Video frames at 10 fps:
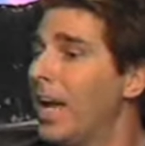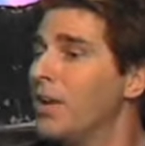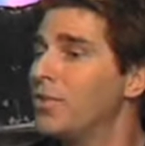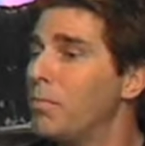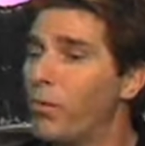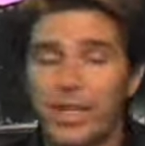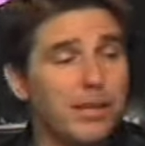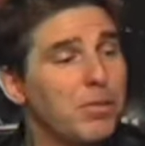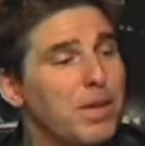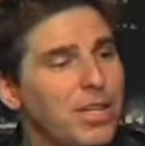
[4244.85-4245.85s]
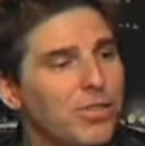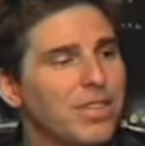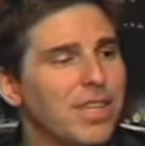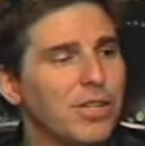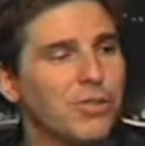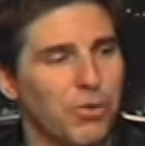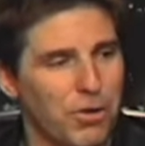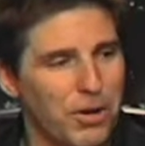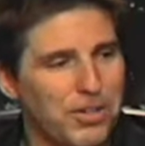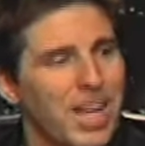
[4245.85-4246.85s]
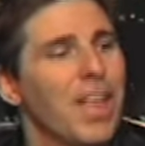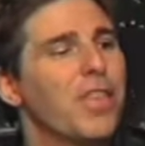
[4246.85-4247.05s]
she'd bring them to me and she'd say, George,